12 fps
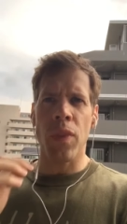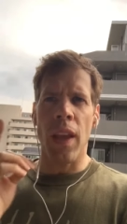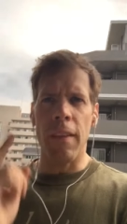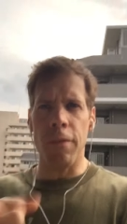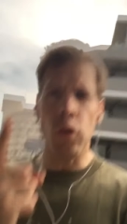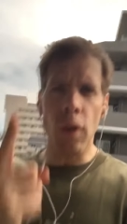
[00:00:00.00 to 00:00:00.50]

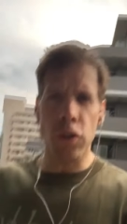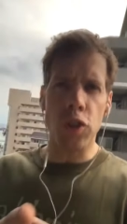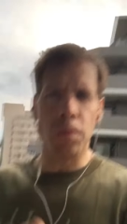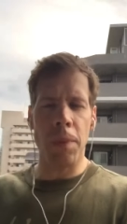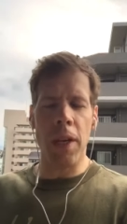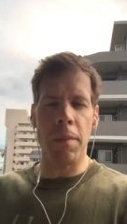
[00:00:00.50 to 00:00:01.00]
"If you ever
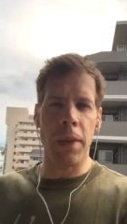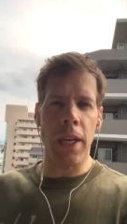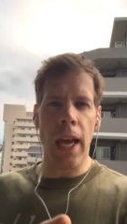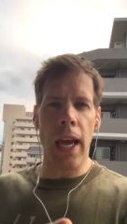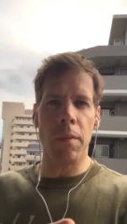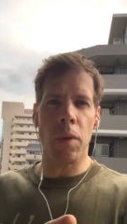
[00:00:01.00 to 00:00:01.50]
spit at me
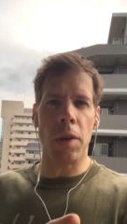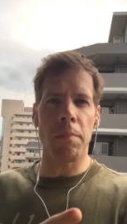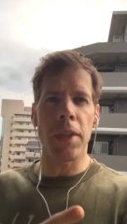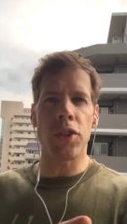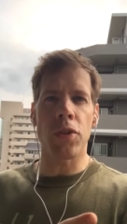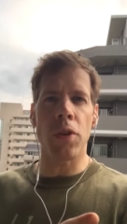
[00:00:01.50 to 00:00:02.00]
again, I'm going to
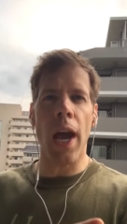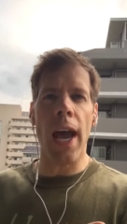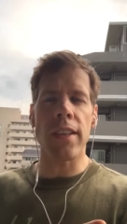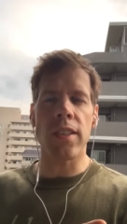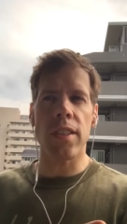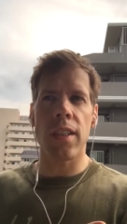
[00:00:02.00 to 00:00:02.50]
beat your
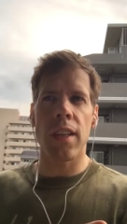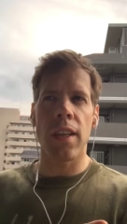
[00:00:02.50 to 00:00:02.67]
ass."